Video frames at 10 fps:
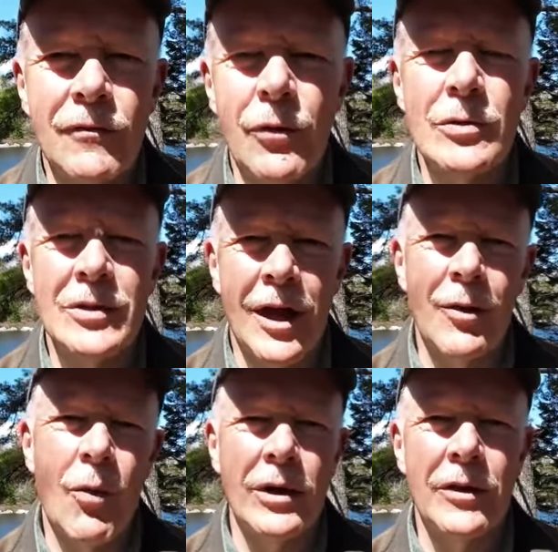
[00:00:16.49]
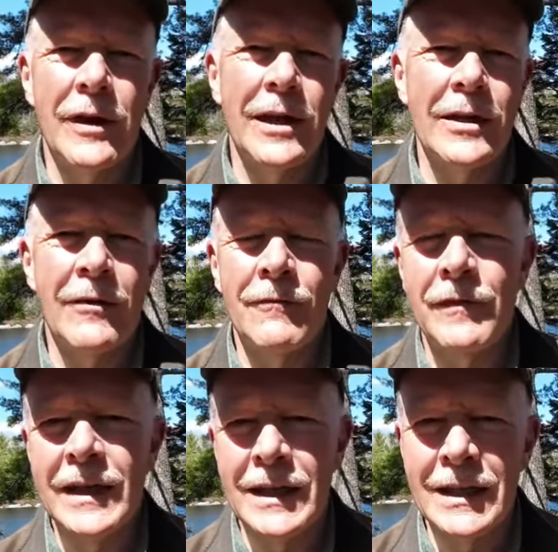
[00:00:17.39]
First, I want to thank
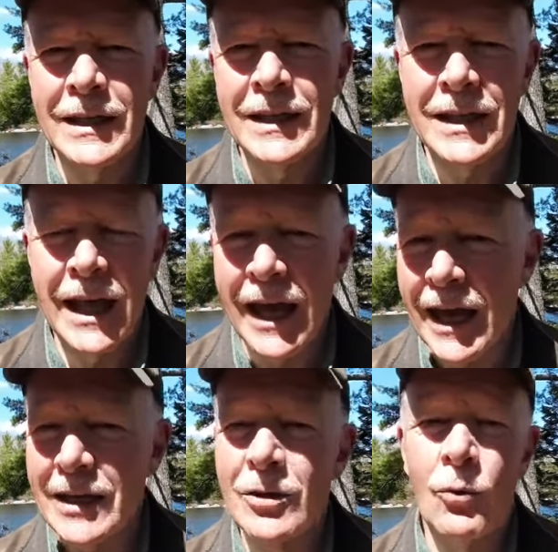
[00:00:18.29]
Vic Lynn at